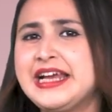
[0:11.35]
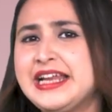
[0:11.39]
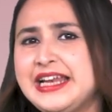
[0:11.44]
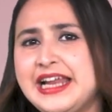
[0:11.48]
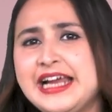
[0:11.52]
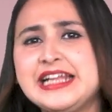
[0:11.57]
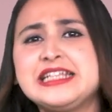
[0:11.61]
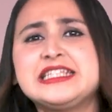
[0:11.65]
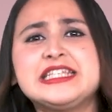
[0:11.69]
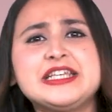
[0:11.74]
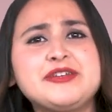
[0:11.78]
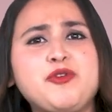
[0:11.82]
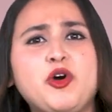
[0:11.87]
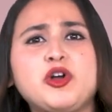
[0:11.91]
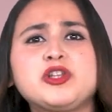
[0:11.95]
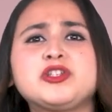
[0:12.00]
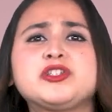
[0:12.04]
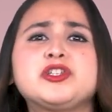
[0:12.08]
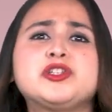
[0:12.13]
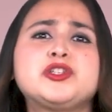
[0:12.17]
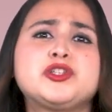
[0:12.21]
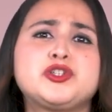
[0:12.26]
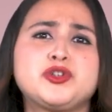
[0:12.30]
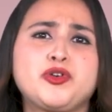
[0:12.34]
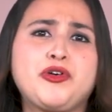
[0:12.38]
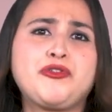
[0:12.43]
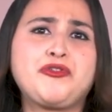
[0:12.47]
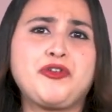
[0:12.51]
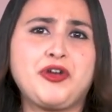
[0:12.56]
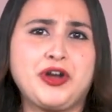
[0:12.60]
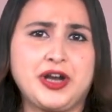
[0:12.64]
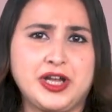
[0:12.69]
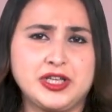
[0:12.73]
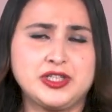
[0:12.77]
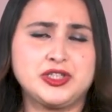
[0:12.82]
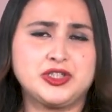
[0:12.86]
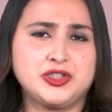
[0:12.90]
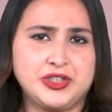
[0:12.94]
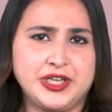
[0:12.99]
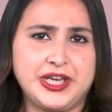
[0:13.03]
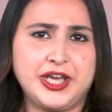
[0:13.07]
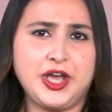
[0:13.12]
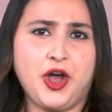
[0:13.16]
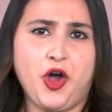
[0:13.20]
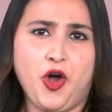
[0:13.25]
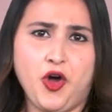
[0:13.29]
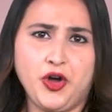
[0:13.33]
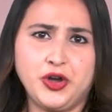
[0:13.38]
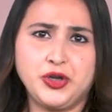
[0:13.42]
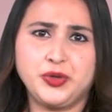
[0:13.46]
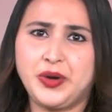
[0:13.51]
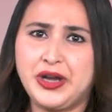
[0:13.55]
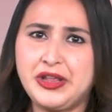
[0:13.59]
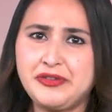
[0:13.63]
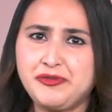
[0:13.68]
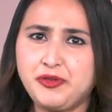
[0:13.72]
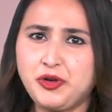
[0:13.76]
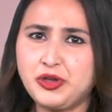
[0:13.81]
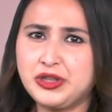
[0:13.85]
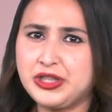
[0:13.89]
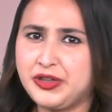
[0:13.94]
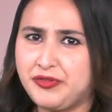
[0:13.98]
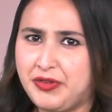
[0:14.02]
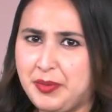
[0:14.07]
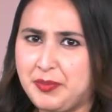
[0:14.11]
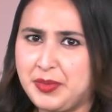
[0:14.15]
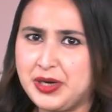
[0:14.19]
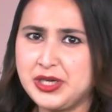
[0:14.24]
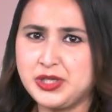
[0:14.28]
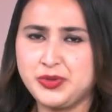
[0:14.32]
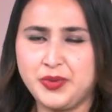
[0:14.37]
Let's see what's in store for us today on 24th November